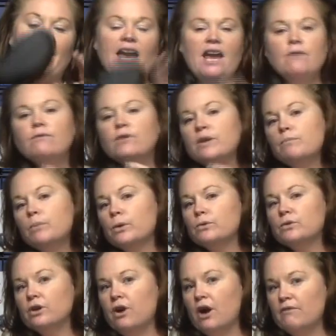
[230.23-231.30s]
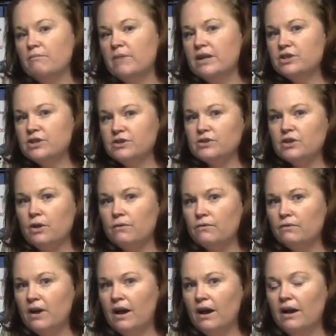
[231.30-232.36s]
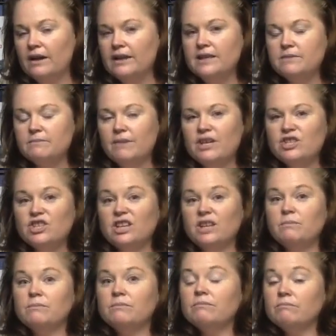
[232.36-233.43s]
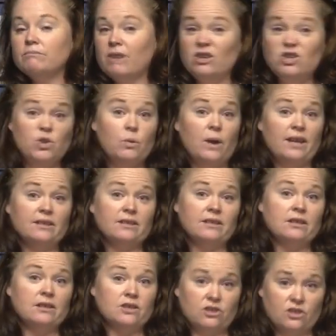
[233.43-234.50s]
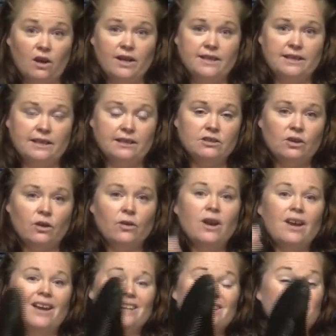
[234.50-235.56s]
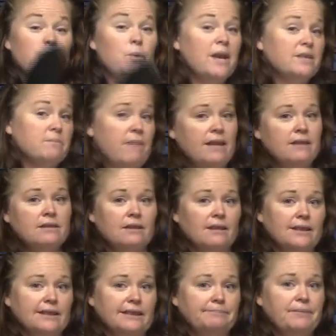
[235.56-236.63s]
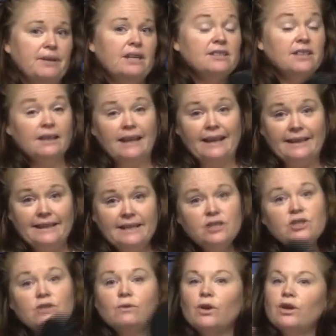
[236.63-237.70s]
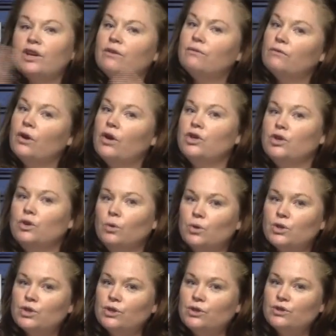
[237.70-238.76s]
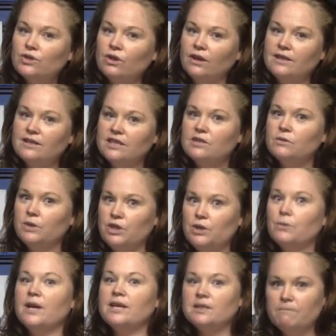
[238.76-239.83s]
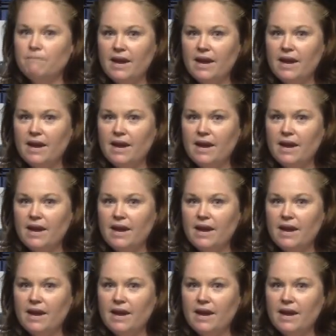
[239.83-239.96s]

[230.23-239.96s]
Every boot that I've mentioned so far is measured in US sizing. So it's US men's sizing. So ladies, you've got to convert your shoe size into a US